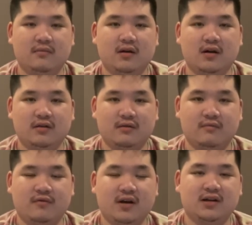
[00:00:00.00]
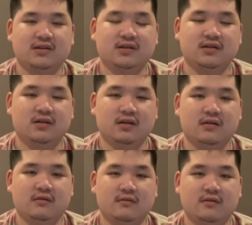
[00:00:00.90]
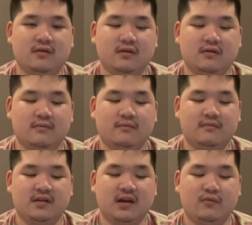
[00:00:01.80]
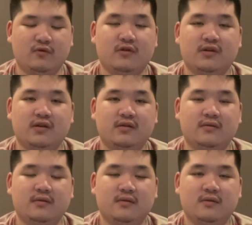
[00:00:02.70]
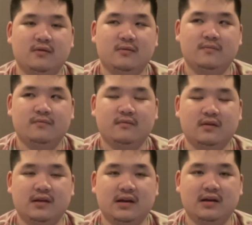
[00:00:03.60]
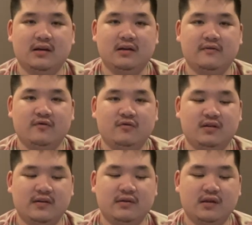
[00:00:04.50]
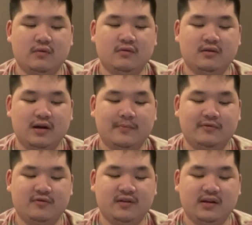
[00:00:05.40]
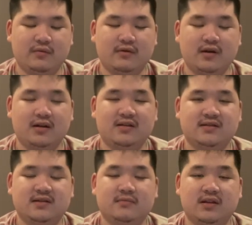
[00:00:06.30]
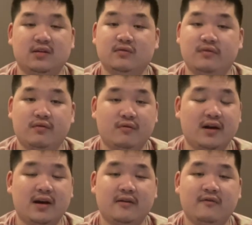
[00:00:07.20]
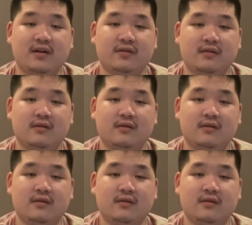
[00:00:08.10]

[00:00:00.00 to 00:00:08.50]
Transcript: autism rocks can work. And that if you give someone an opportunity with autism, they'll thrive and